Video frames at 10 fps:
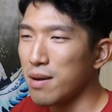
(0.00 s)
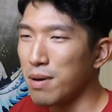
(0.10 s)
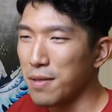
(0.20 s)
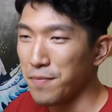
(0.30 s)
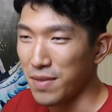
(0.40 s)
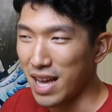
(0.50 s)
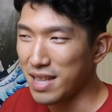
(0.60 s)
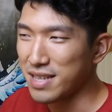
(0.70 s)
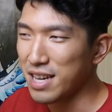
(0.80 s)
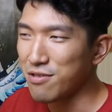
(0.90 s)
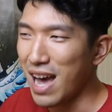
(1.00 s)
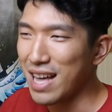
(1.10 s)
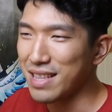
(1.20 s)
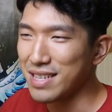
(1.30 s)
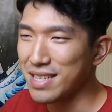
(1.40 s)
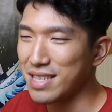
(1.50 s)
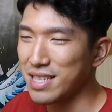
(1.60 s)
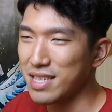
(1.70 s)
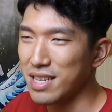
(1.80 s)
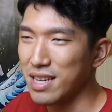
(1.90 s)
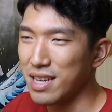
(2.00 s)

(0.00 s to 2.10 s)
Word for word: But I decided to add this